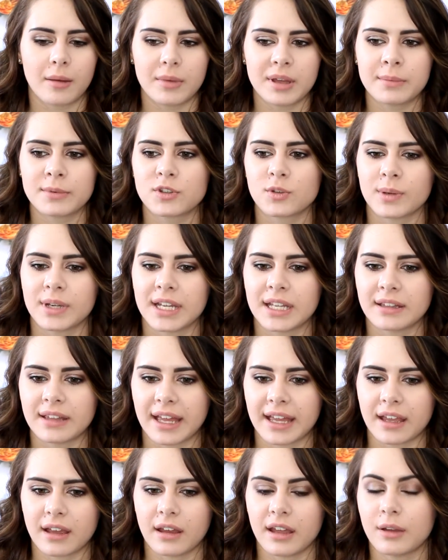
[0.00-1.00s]
in between,
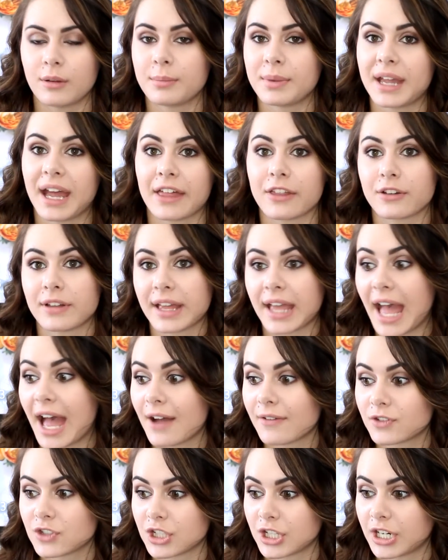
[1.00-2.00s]
like, it would be either, like,
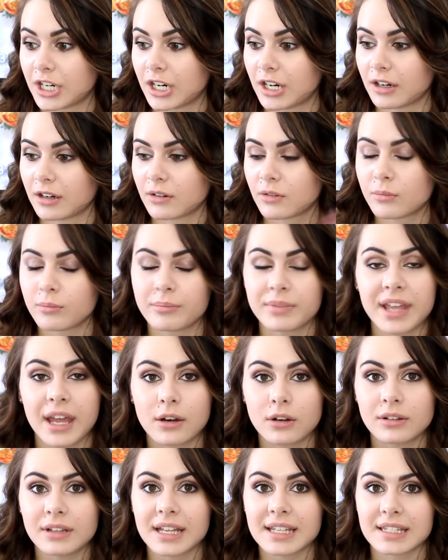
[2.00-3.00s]
after
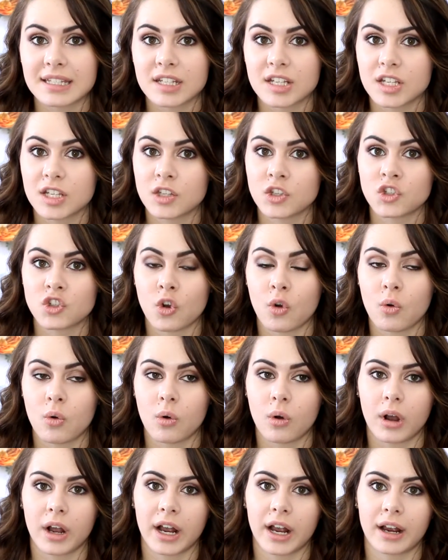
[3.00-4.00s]
piano lessons,
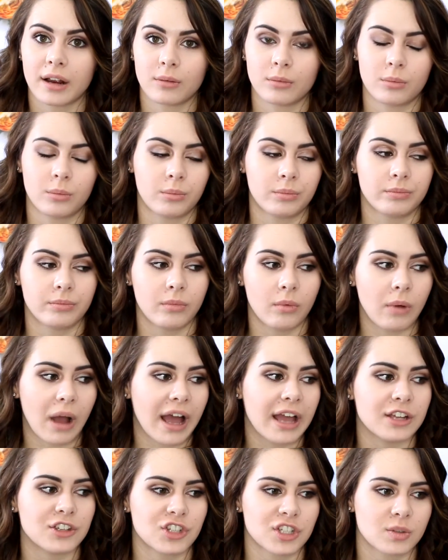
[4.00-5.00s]
or
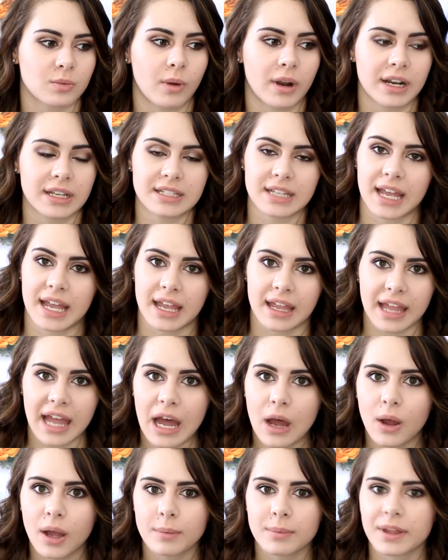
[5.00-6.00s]
I just wanted to hang
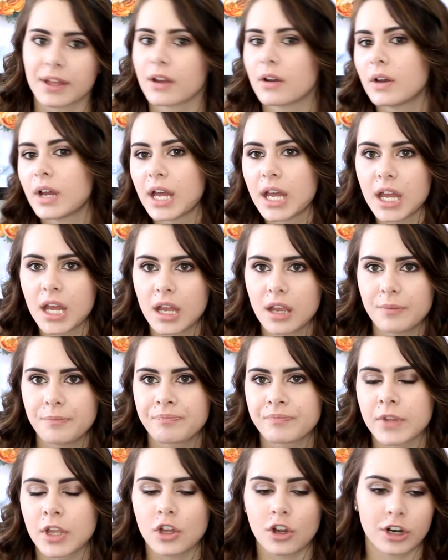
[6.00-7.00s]
out. I'd be like, oh, hey,
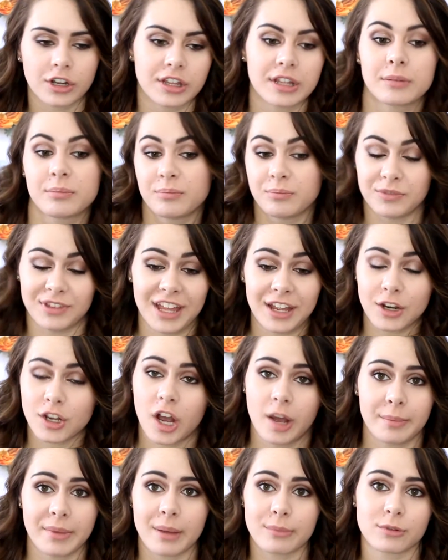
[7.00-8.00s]
or they'd
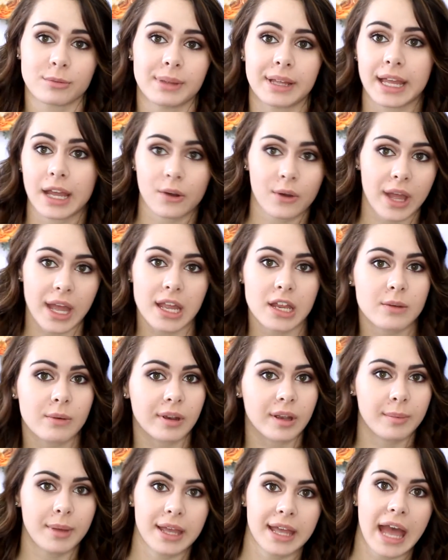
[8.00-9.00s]
call me up, they'd be like, oh, hey, you
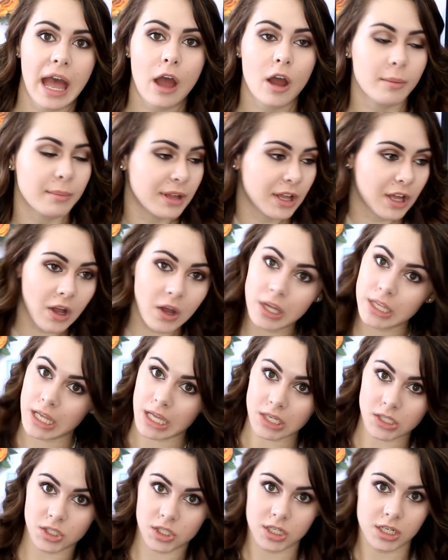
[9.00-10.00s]
wanna come hang out? I'd be like, oh,
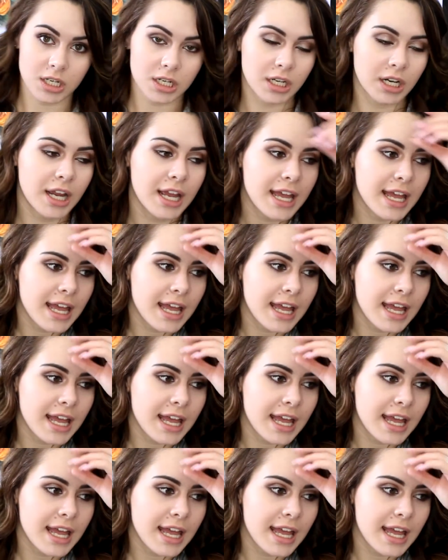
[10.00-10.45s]
yeah, sure.